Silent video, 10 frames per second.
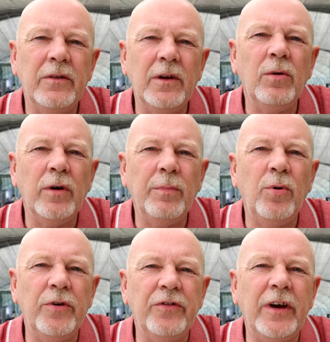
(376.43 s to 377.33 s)
The lawyer
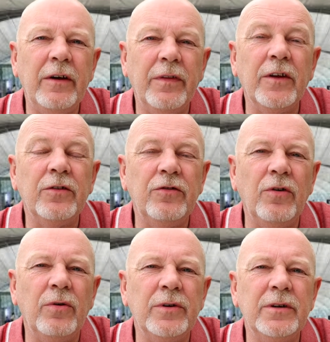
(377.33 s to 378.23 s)
points out that
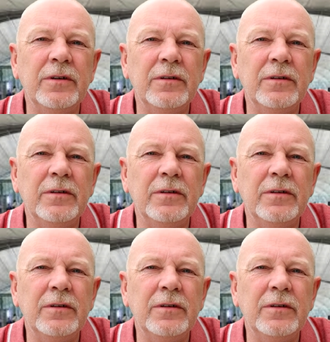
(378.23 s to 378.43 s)
John